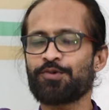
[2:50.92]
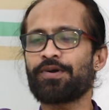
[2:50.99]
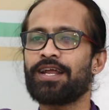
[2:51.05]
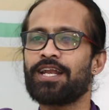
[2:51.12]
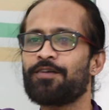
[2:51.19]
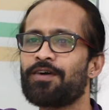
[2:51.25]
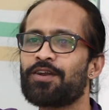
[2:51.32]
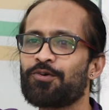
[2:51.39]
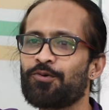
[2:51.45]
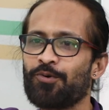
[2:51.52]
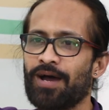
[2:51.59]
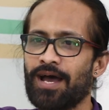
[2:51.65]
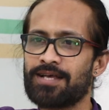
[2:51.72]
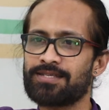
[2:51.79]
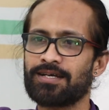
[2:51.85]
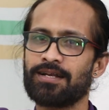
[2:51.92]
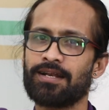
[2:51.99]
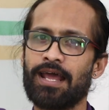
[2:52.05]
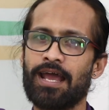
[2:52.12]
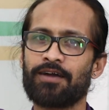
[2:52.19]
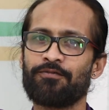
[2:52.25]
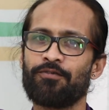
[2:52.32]
So anyone who has a
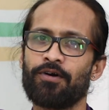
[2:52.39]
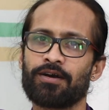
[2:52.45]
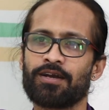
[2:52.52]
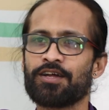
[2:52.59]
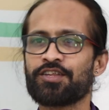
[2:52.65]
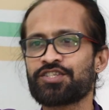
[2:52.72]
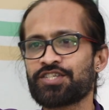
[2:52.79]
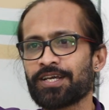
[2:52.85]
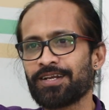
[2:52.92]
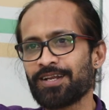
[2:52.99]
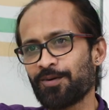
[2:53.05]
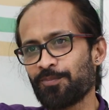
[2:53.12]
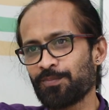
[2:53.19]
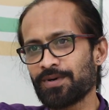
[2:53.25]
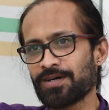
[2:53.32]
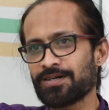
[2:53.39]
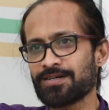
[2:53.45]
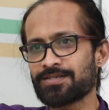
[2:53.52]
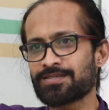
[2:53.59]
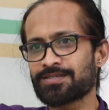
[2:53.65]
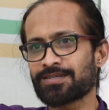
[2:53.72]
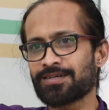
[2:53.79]
knack for crunching
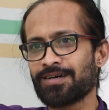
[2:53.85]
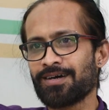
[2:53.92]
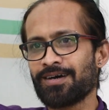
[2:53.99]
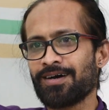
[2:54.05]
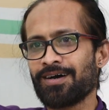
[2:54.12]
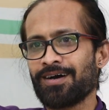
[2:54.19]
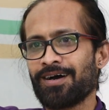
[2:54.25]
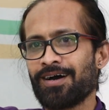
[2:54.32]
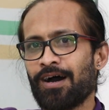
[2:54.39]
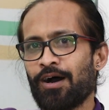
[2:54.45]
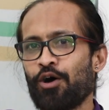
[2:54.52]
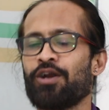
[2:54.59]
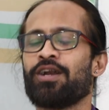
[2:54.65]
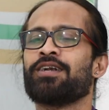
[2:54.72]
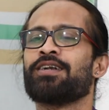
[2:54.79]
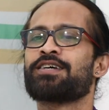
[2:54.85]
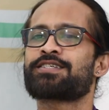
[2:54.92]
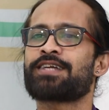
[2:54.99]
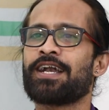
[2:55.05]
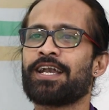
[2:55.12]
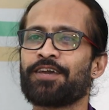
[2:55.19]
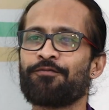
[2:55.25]
numbers or
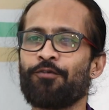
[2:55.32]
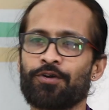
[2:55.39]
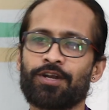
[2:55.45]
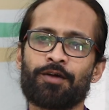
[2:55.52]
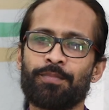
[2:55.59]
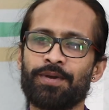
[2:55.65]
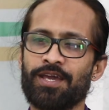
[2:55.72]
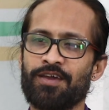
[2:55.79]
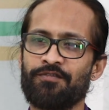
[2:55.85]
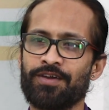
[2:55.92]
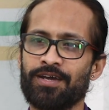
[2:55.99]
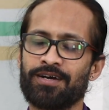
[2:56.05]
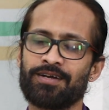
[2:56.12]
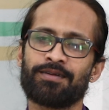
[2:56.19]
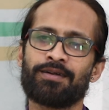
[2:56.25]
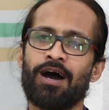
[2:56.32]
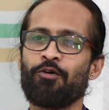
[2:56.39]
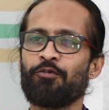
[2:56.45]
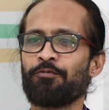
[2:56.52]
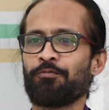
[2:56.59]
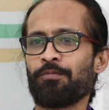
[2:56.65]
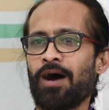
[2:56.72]
understanding voter behavior,
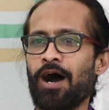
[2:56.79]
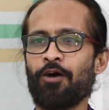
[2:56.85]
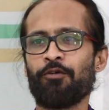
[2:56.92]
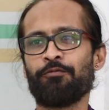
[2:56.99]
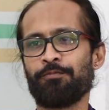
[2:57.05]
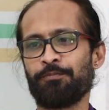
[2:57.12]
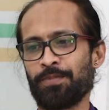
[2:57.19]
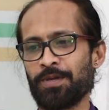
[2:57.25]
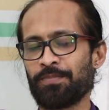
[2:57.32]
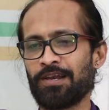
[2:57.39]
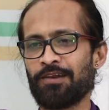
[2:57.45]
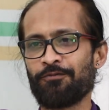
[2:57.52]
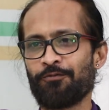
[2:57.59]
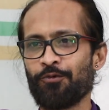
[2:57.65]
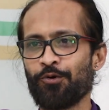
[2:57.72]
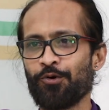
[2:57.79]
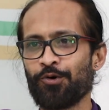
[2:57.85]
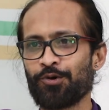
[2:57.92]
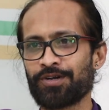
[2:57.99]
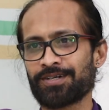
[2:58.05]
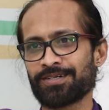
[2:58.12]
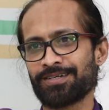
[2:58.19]
how people
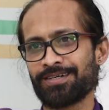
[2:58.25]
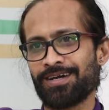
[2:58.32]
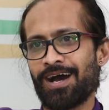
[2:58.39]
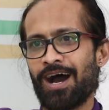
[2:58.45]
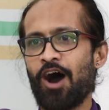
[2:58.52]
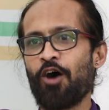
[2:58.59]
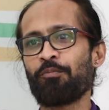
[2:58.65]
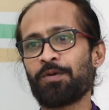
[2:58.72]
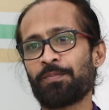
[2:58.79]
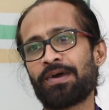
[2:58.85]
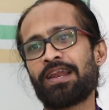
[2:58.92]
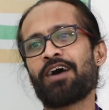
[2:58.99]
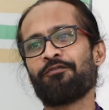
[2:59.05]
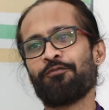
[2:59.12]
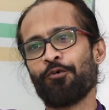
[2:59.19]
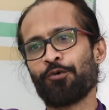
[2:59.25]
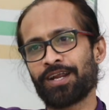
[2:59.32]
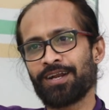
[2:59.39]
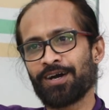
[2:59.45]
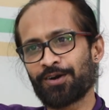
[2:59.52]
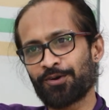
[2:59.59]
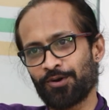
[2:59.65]
vote, how people have
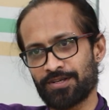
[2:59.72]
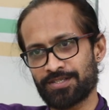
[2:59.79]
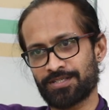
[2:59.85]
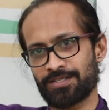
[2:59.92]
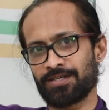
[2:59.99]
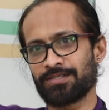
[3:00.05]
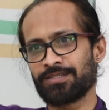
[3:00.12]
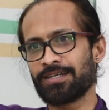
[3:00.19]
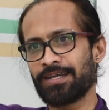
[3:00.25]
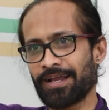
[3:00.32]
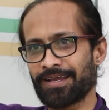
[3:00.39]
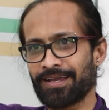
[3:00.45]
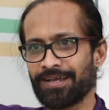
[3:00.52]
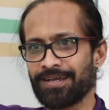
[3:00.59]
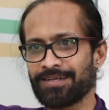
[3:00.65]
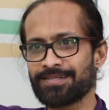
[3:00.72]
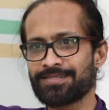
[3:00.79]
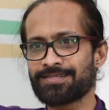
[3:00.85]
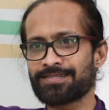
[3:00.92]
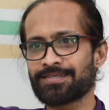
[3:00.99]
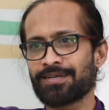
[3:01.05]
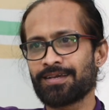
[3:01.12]
voted across the
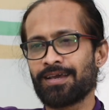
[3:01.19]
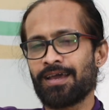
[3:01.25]
decades,